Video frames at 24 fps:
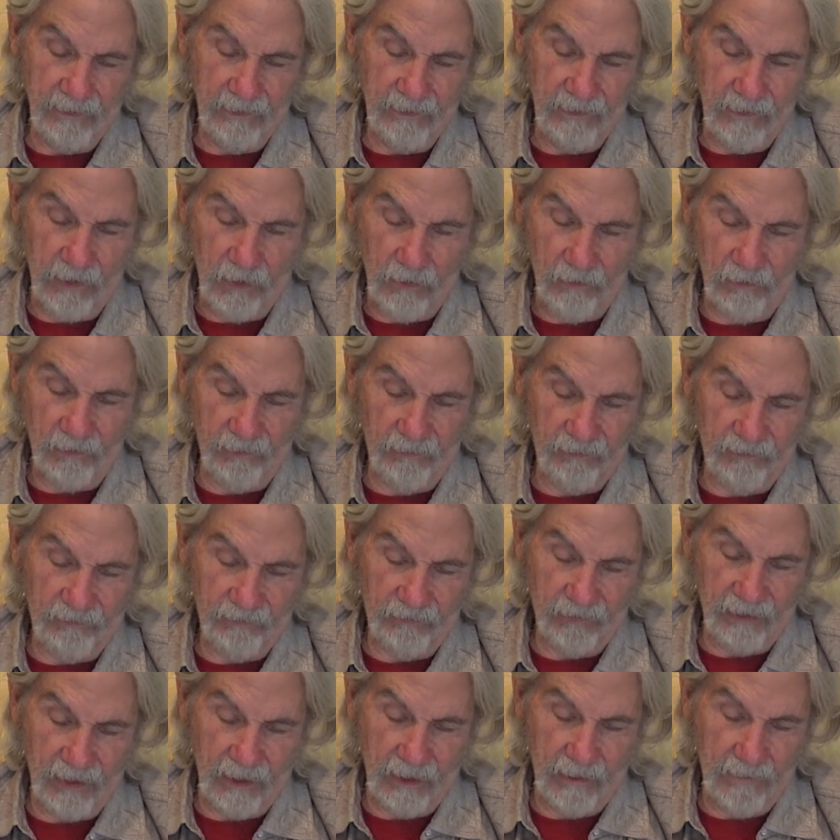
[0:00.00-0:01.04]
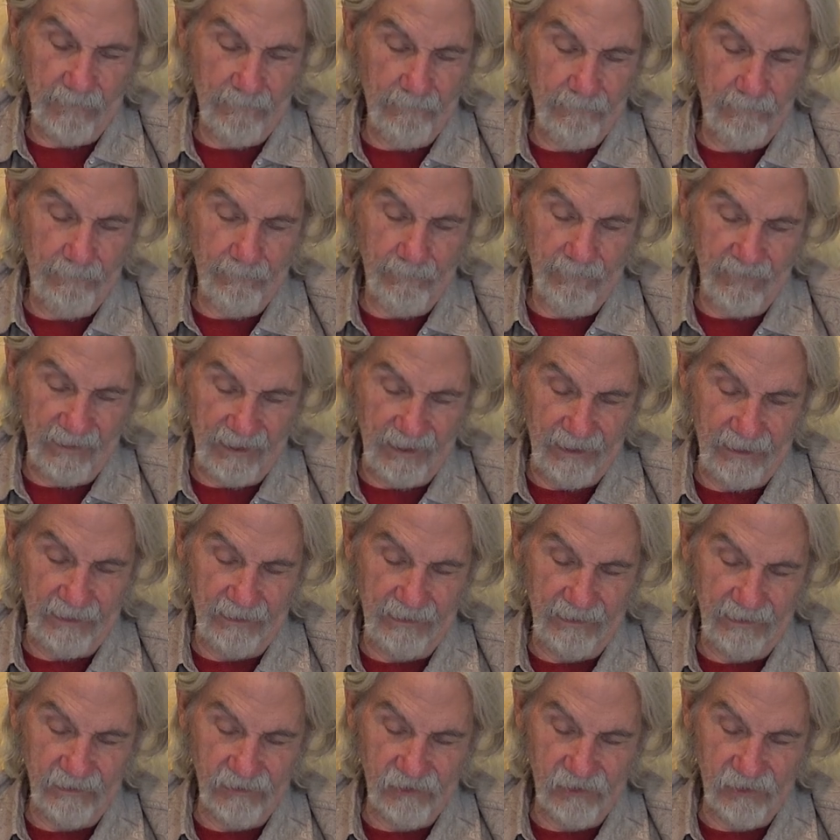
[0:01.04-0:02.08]
Notice um, that
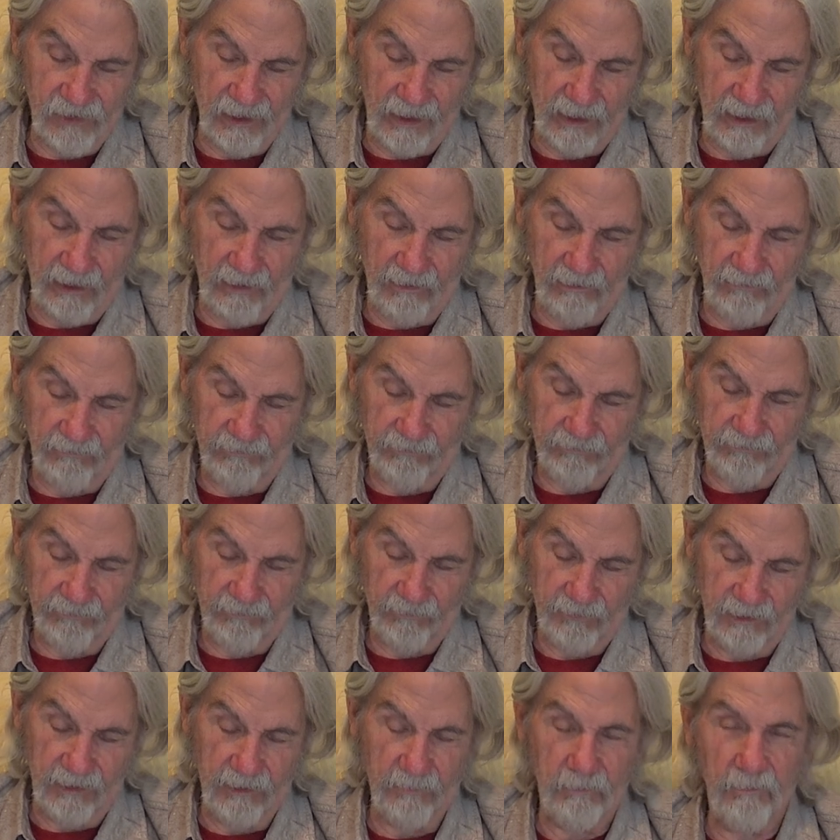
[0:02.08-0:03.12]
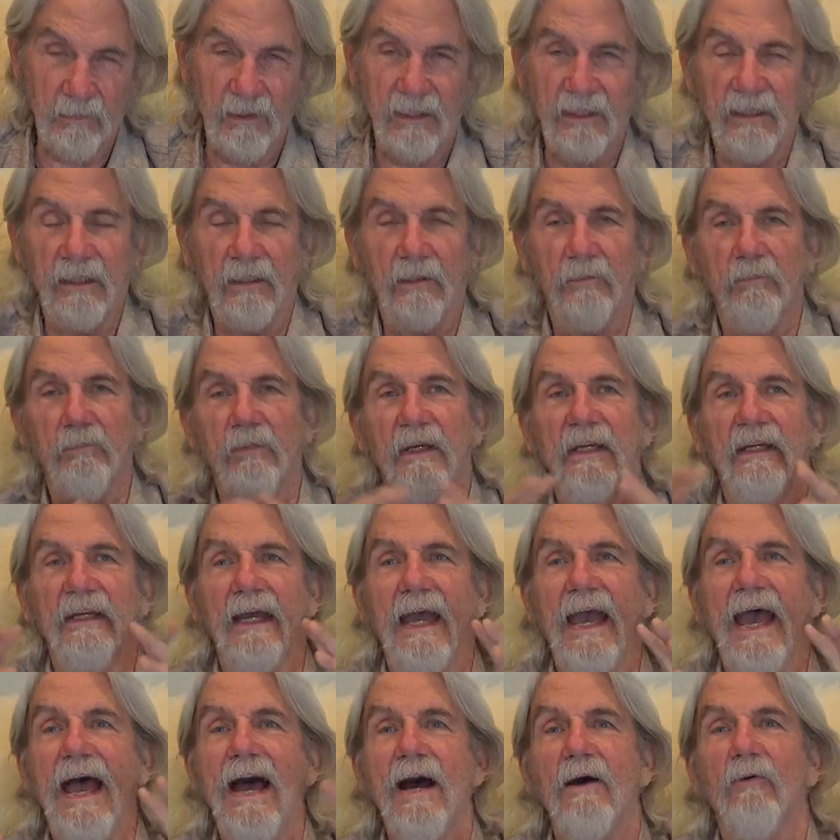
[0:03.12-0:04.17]
instead of it being a big
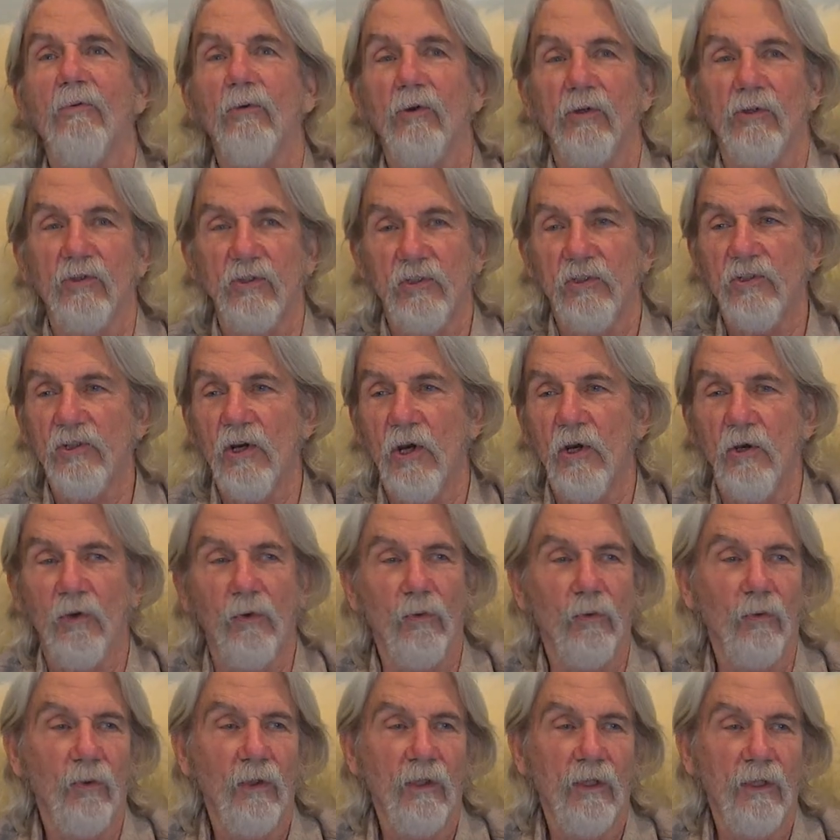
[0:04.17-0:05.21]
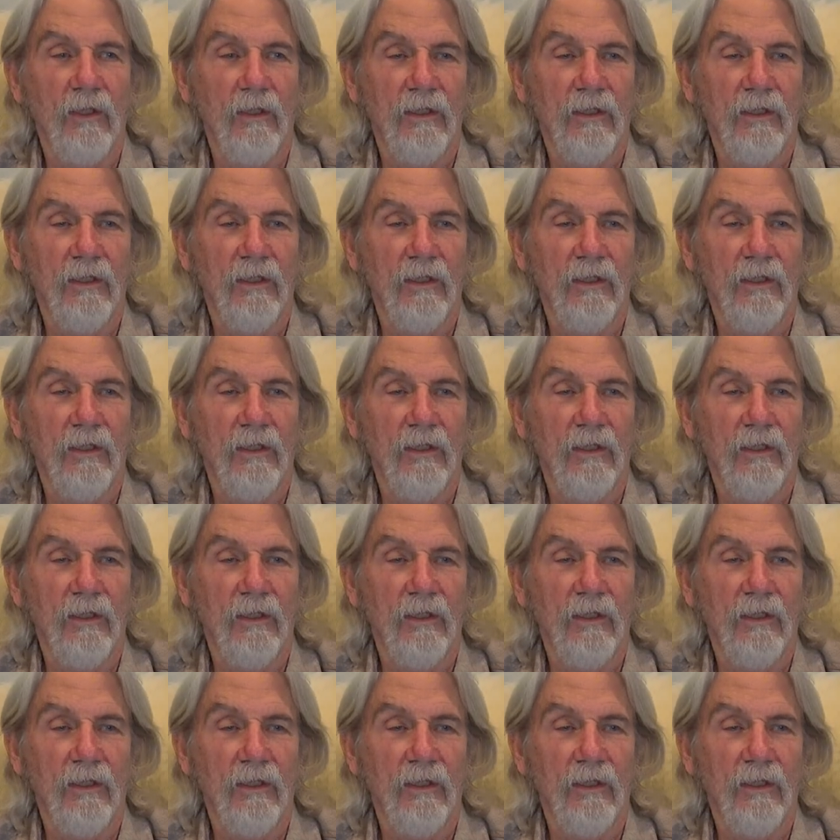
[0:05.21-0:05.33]
outward show,